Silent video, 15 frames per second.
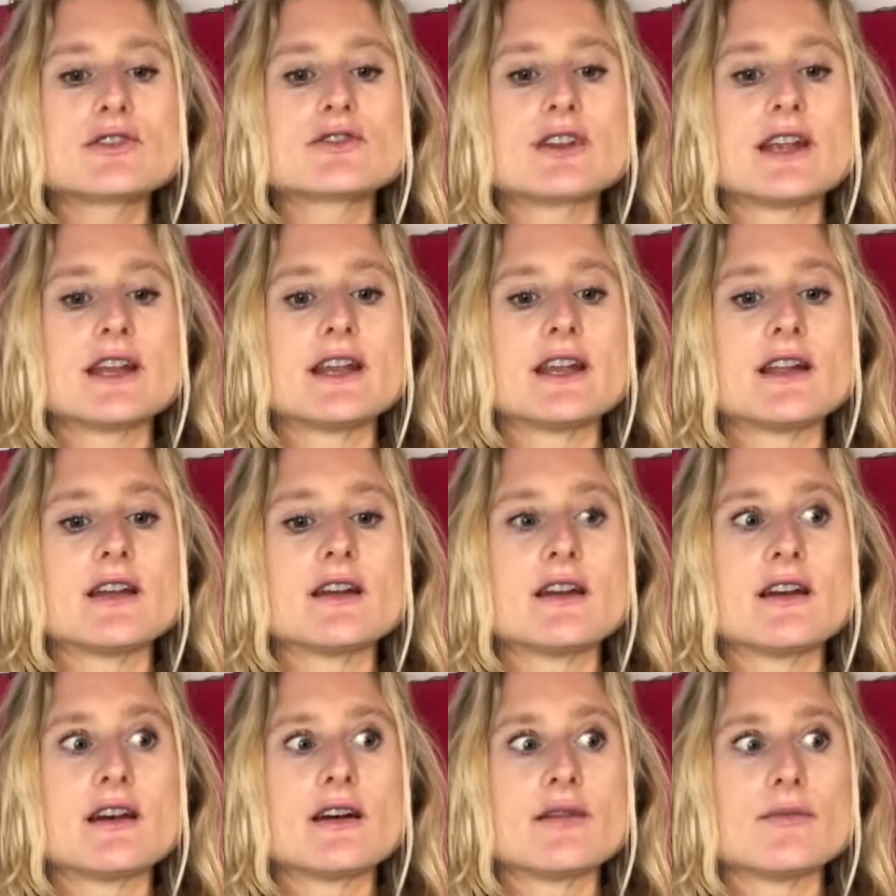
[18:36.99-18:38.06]
training
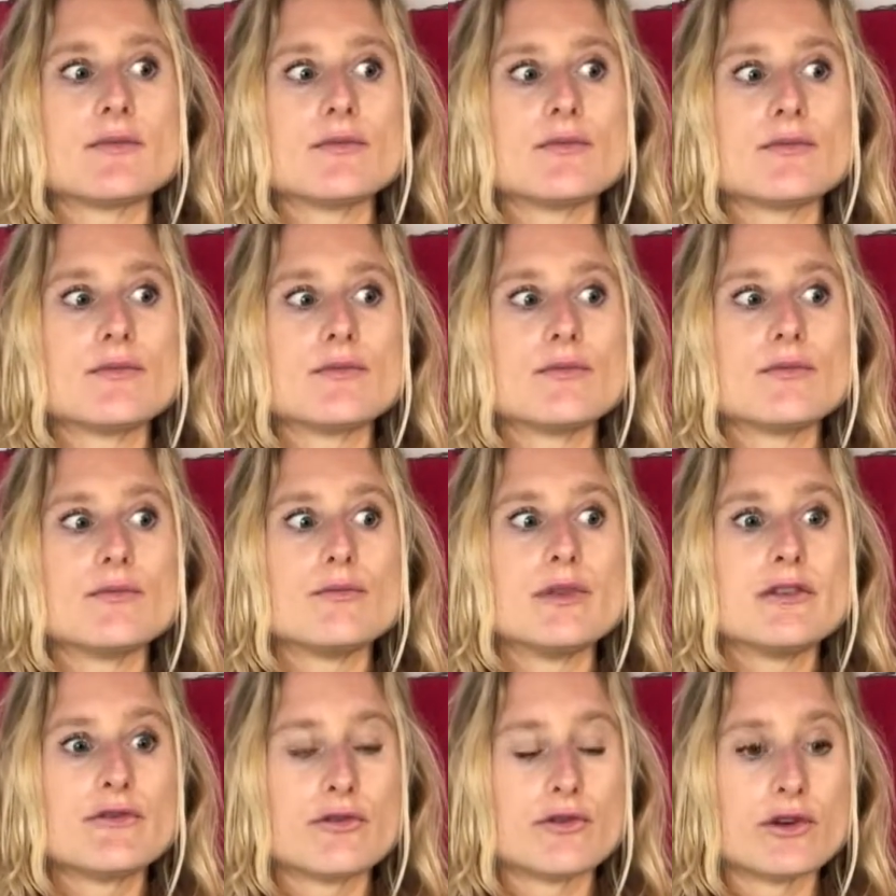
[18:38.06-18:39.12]

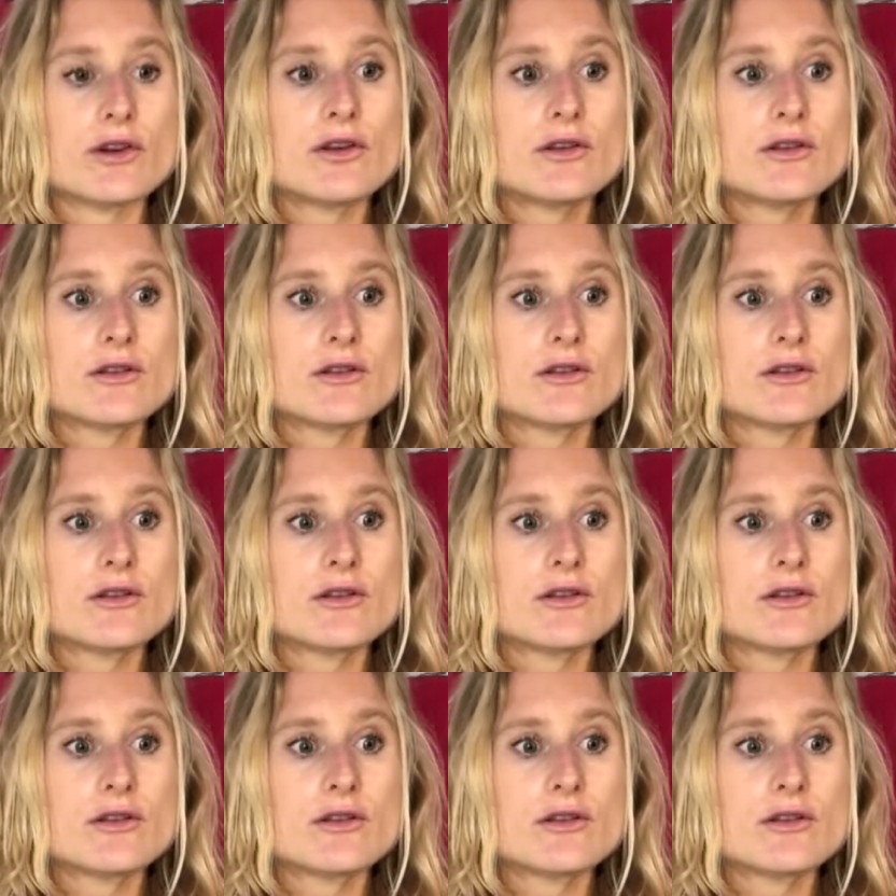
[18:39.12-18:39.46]
before,